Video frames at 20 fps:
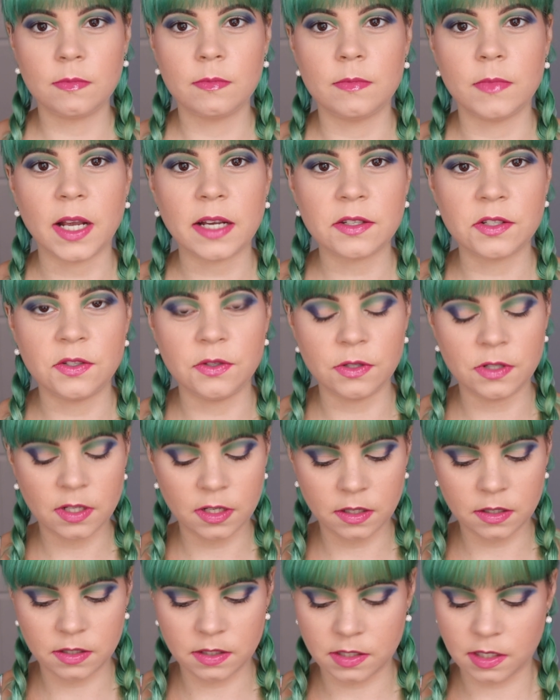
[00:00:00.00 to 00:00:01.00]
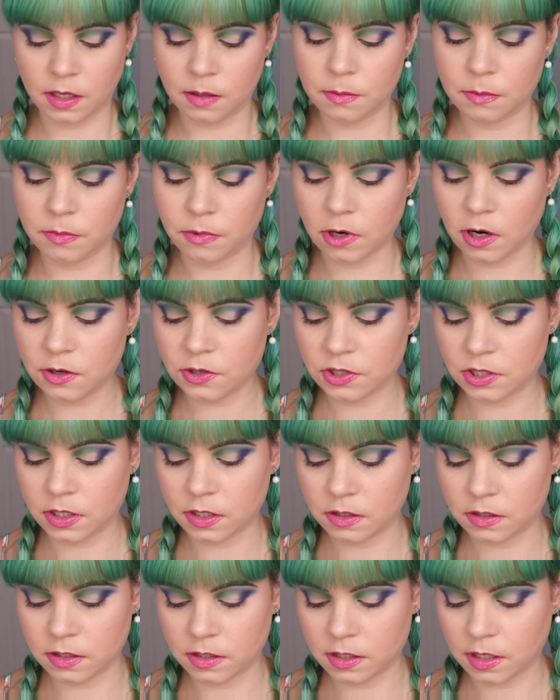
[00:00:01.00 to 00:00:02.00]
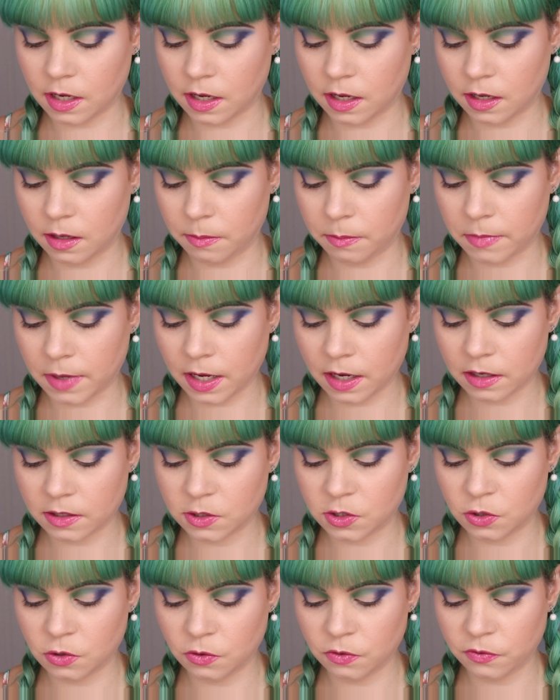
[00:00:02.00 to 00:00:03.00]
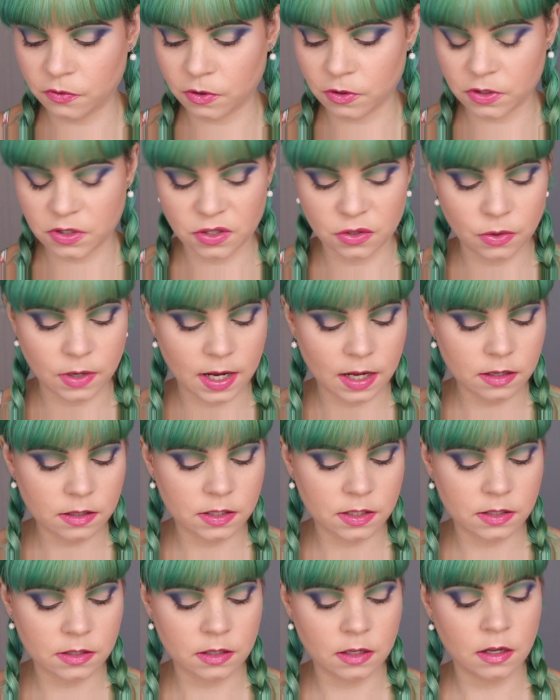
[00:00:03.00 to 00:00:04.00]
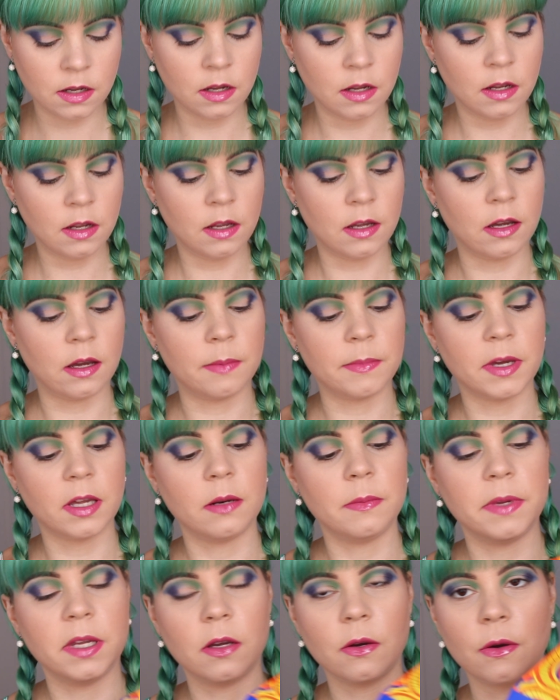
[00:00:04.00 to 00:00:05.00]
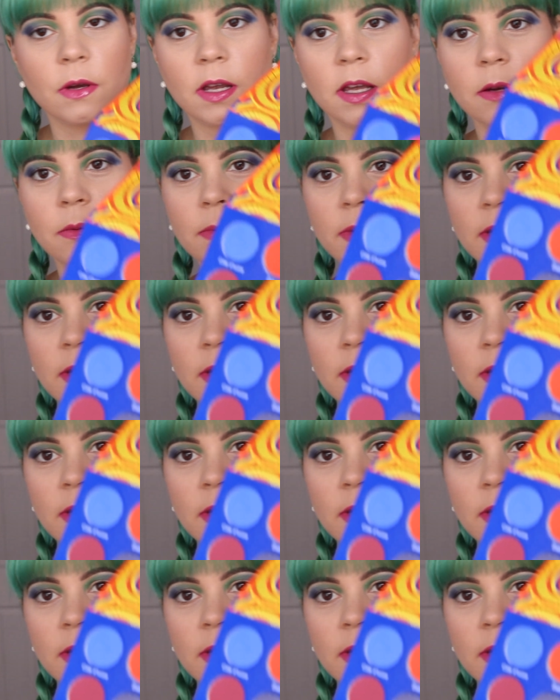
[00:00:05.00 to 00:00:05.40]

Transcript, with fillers: Next, using the same brush, this is a MAC 242S. I'm gonna be going in